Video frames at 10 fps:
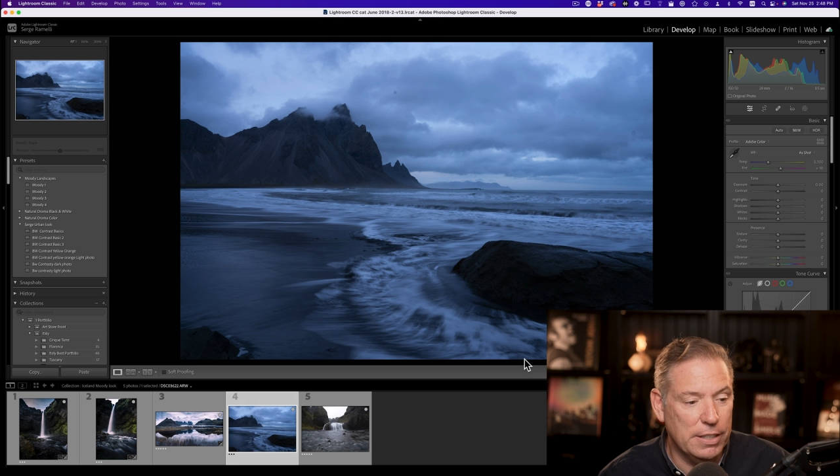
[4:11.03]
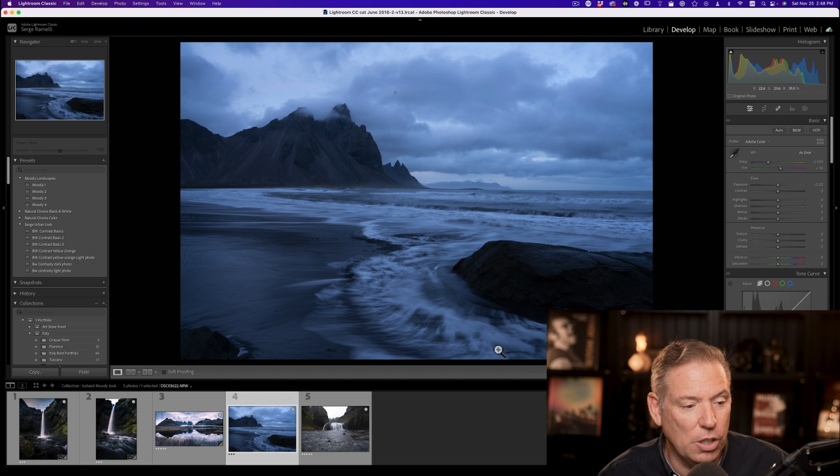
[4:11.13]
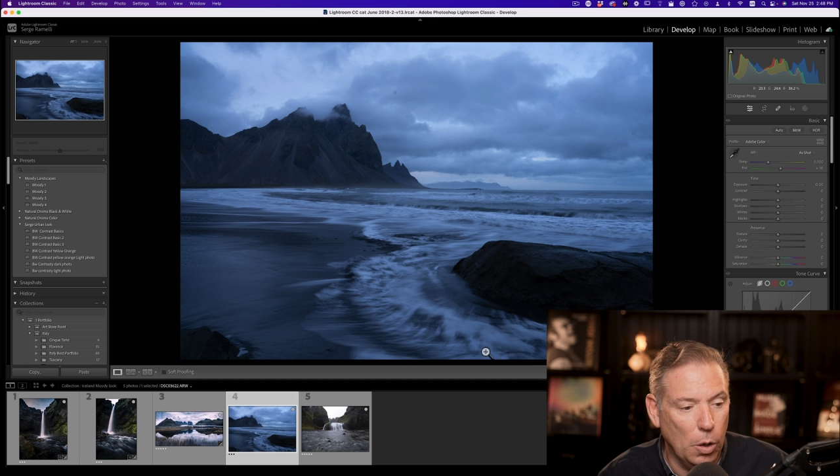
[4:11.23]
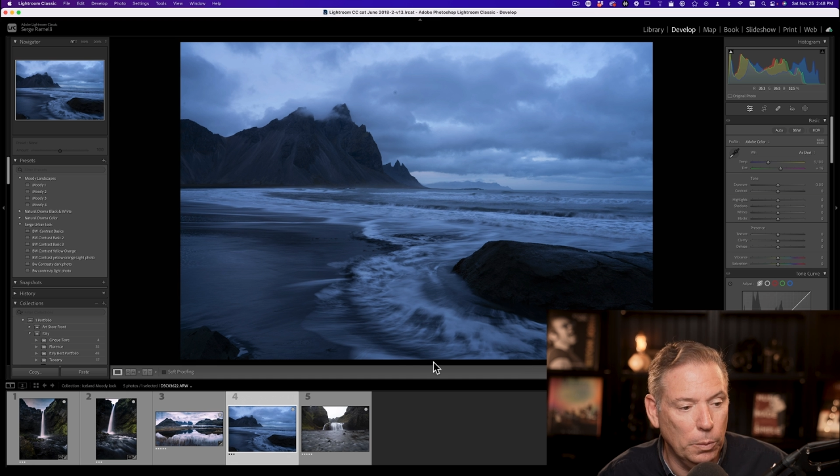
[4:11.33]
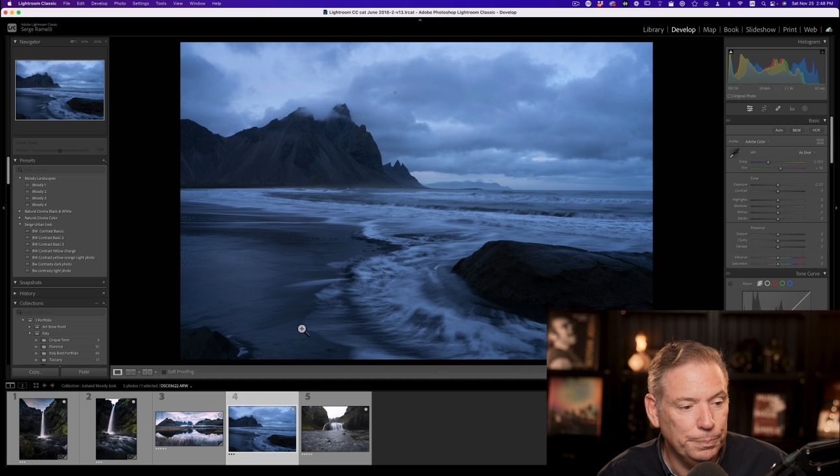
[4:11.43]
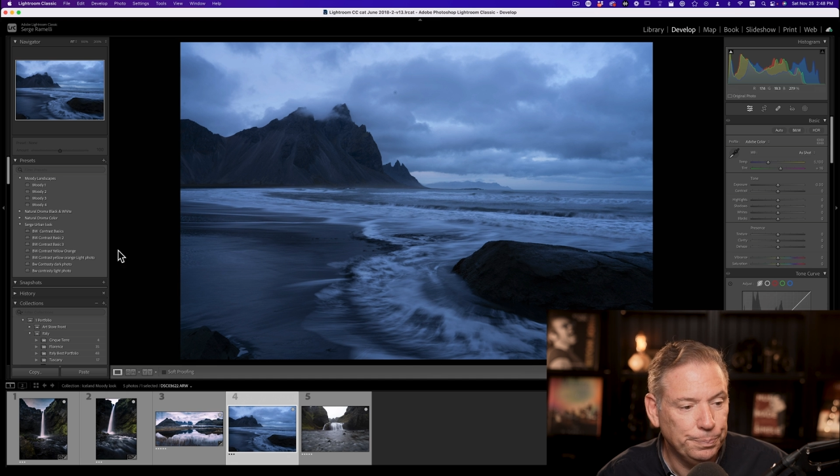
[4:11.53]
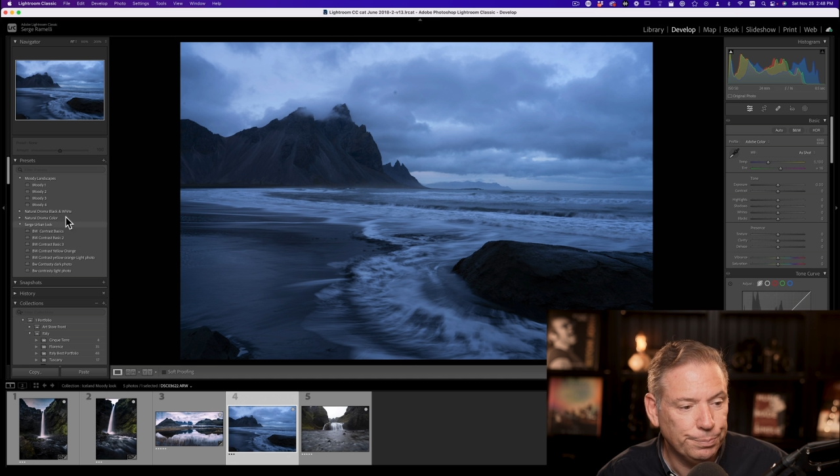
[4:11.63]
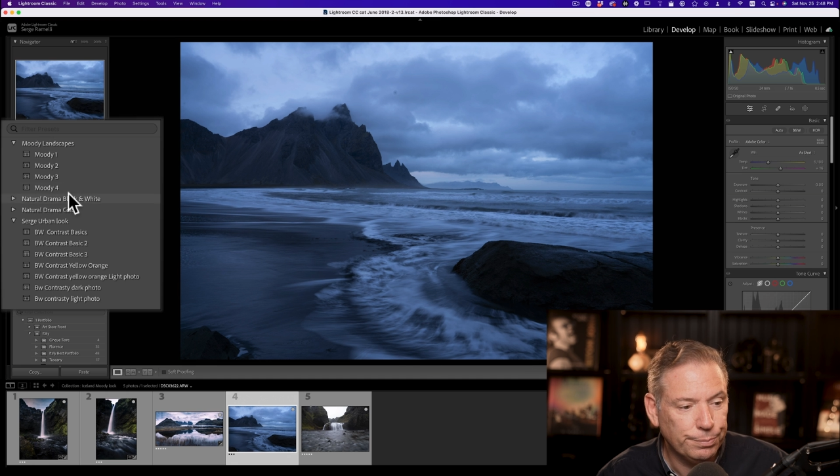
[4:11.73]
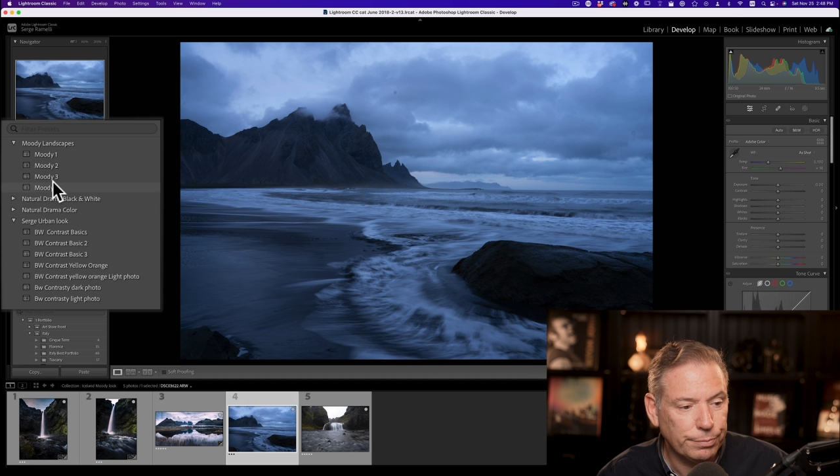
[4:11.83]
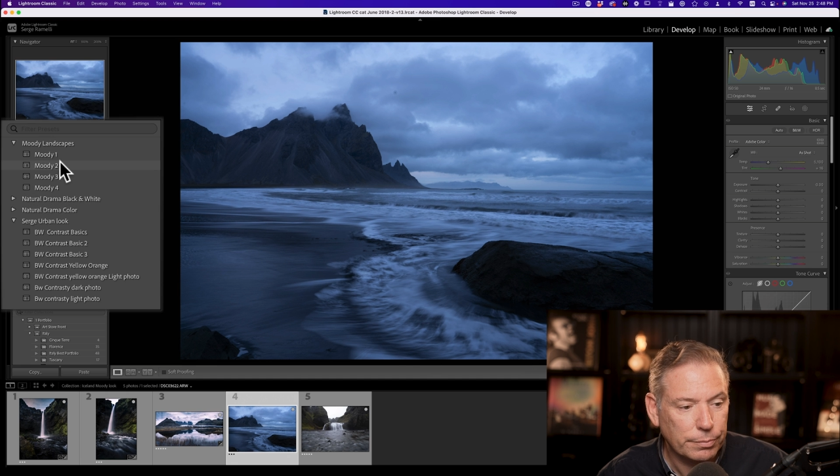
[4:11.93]
So
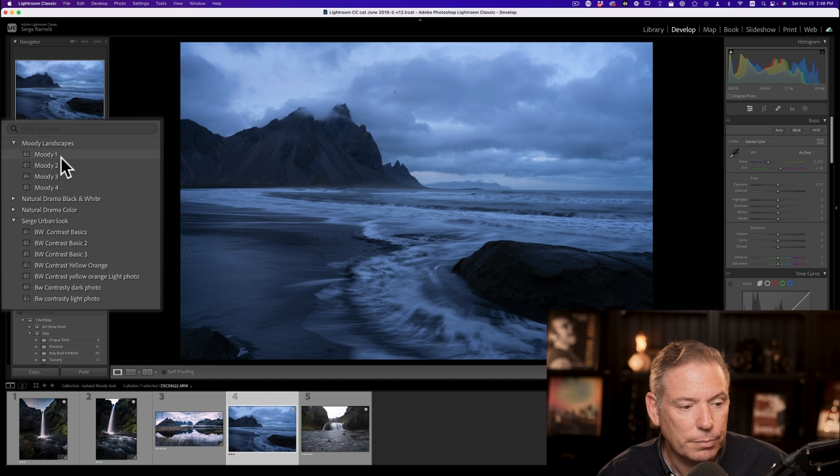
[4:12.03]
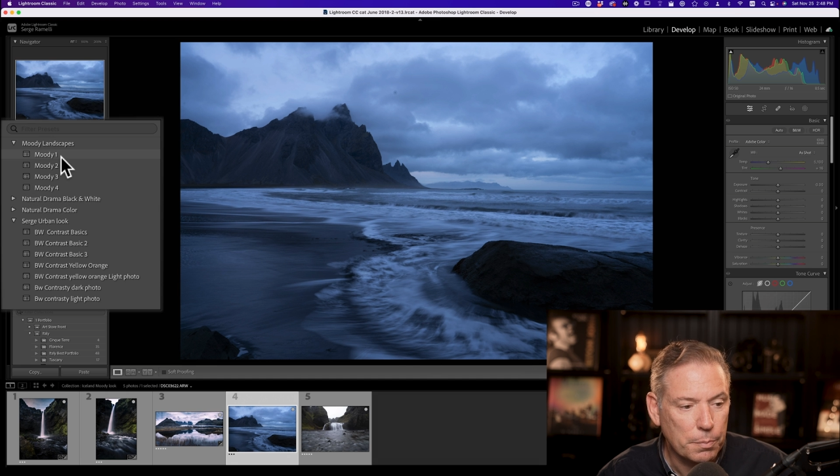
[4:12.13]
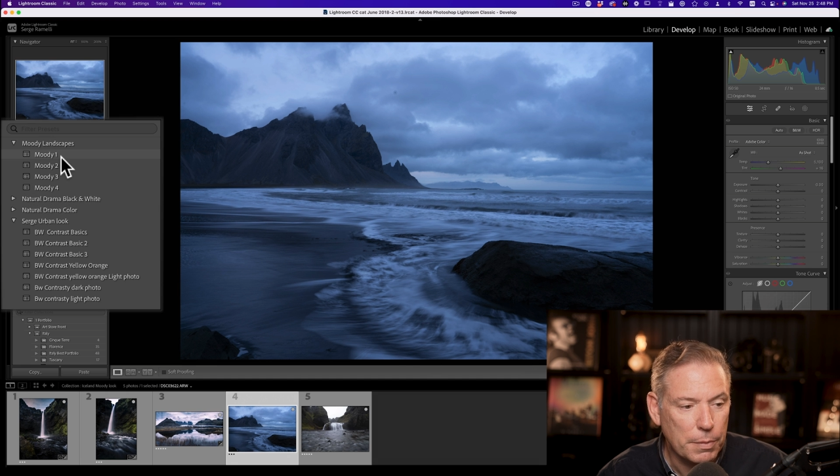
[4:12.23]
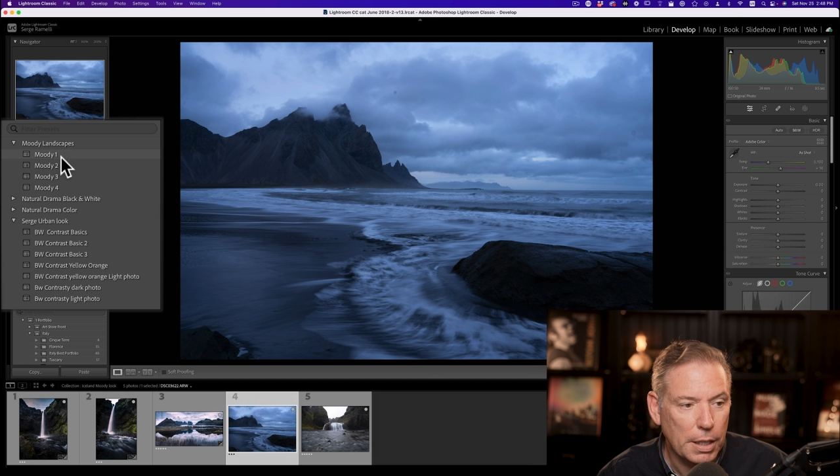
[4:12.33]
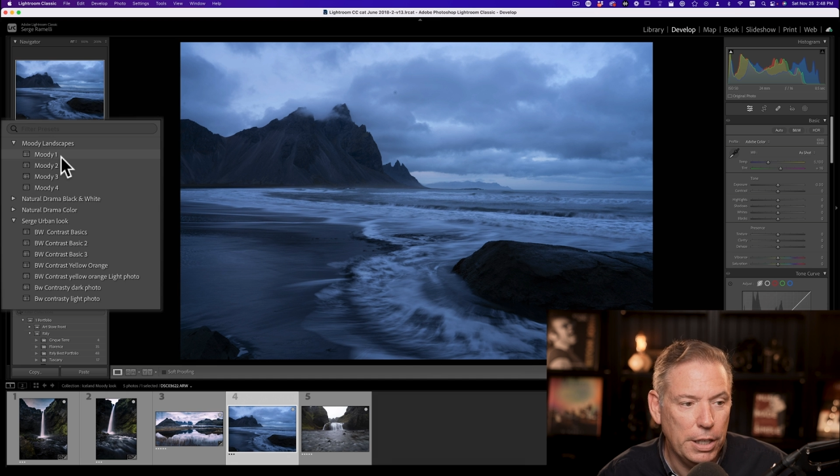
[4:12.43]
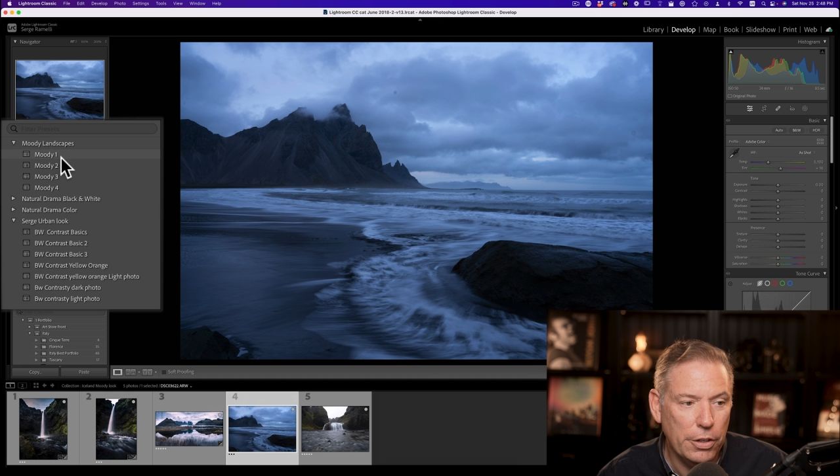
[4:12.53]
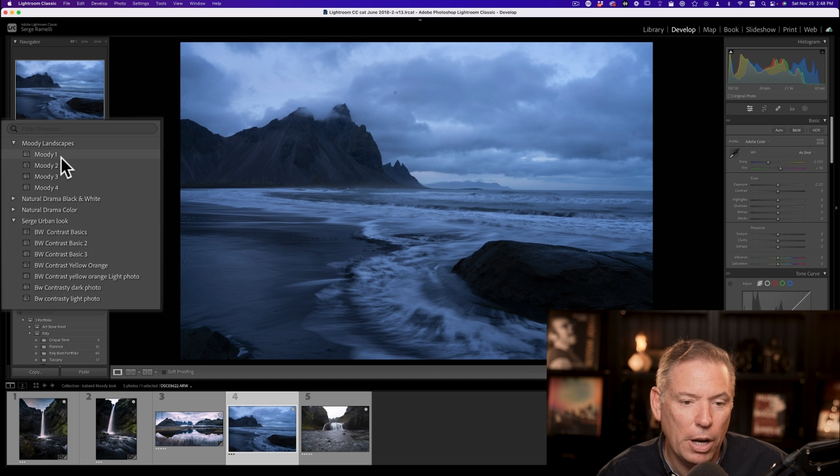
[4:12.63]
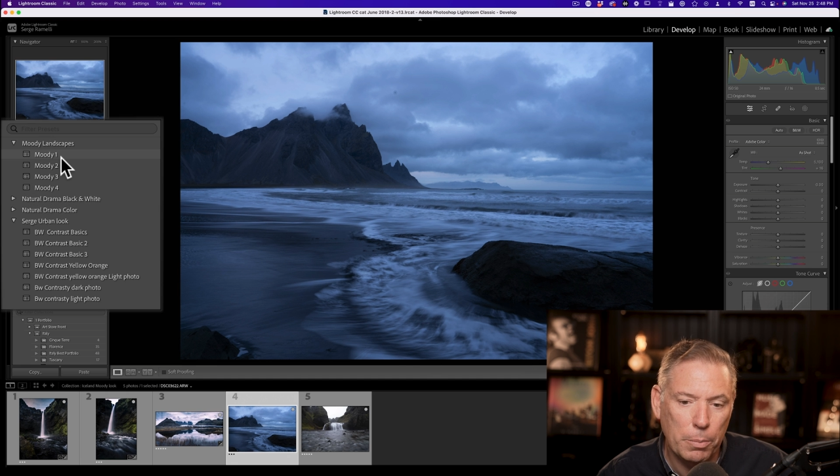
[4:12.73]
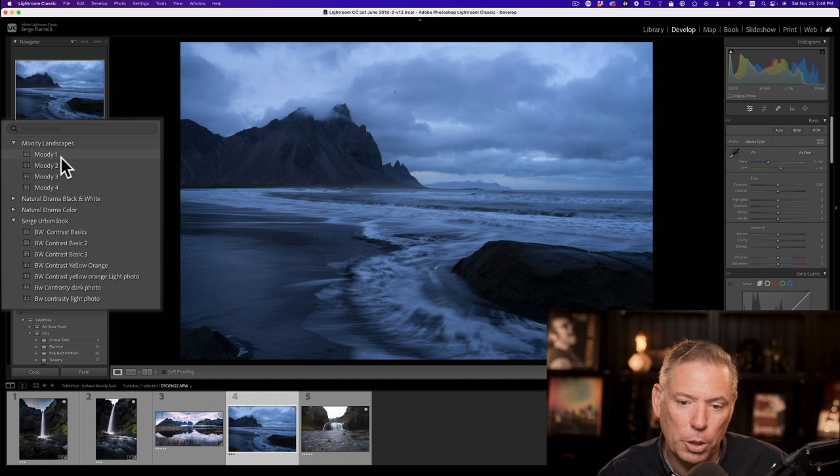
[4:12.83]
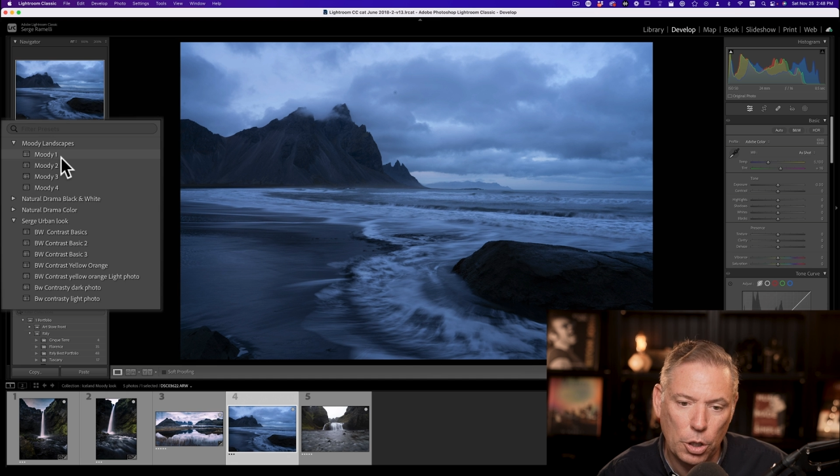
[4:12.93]
here
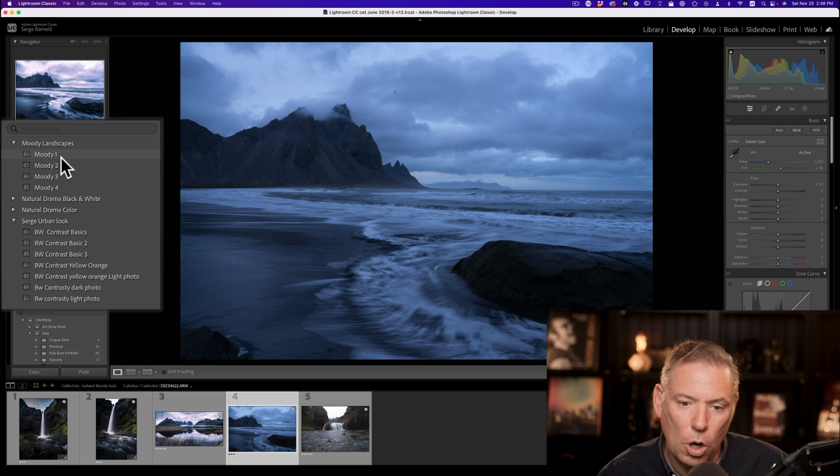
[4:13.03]
I'm going to